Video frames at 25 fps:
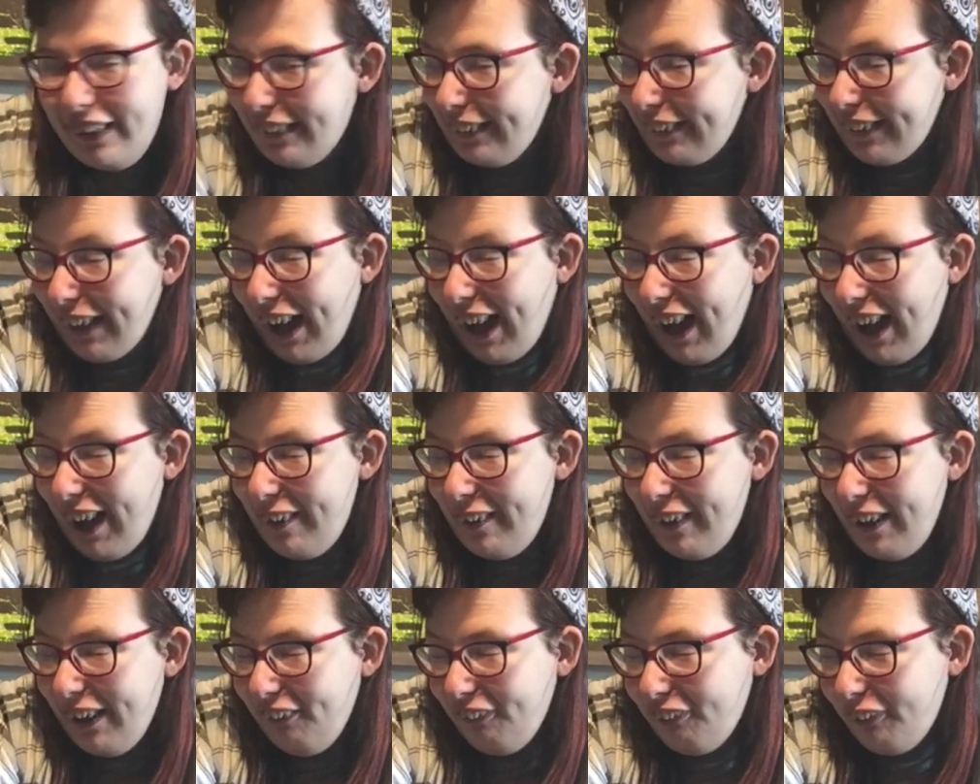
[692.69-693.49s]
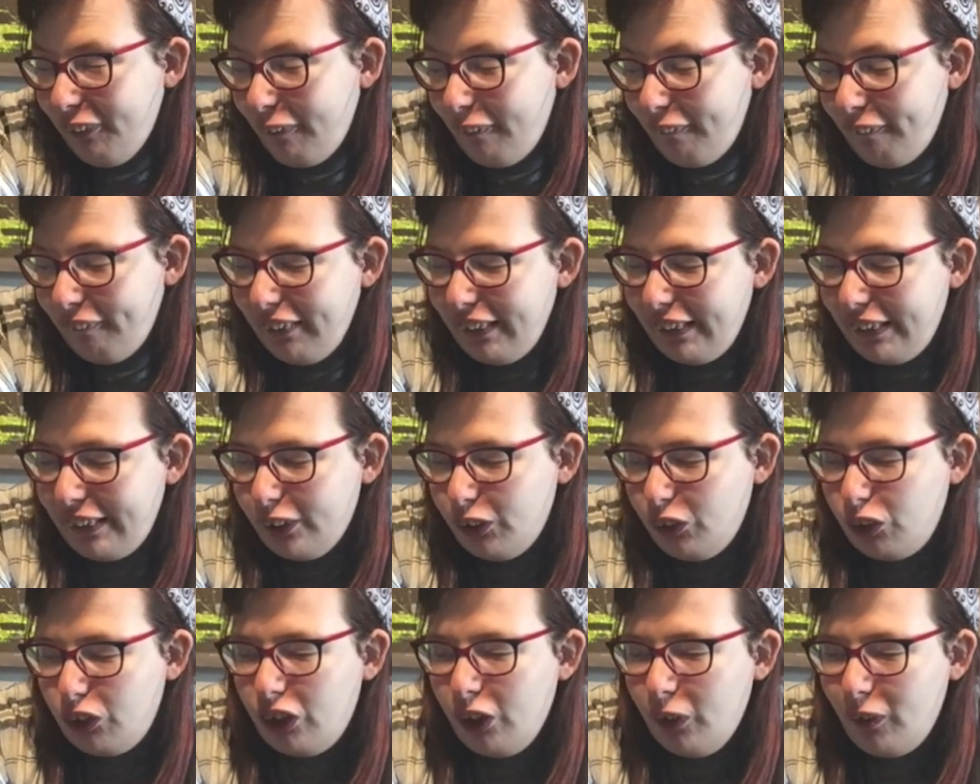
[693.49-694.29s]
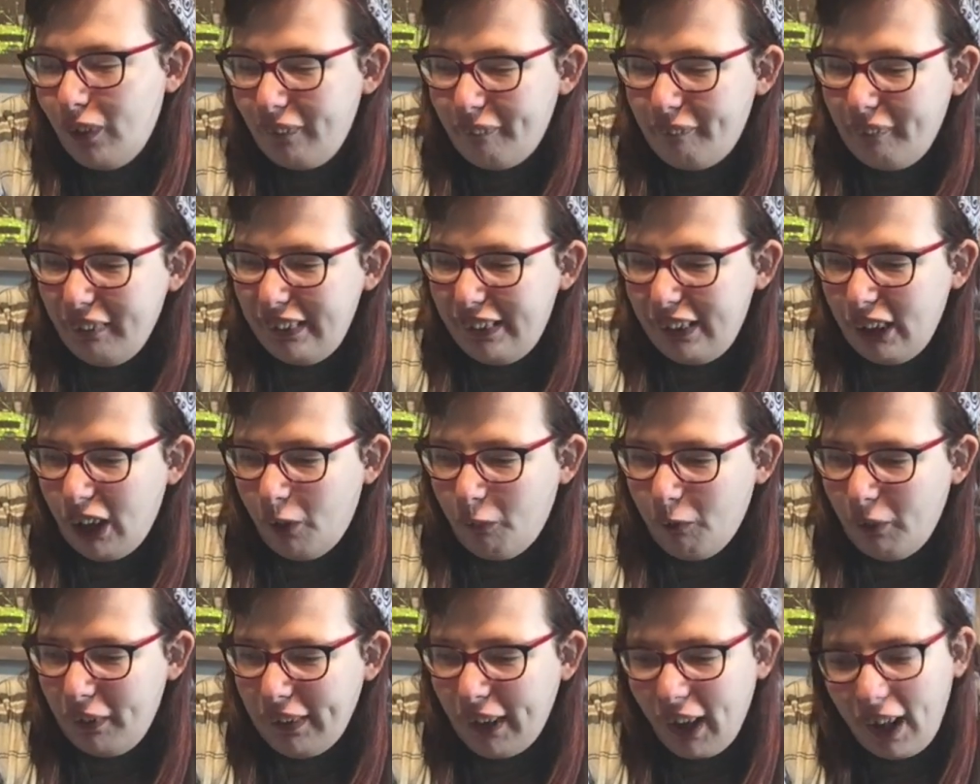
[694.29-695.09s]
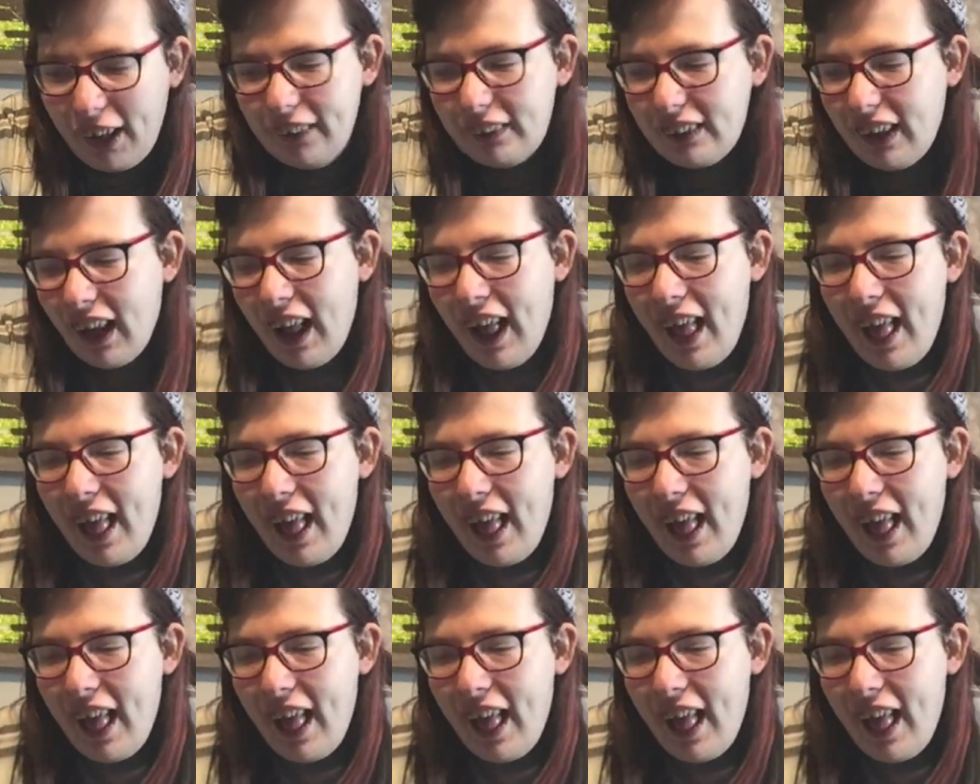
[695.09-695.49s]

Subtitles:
So if you want me to do a video on that,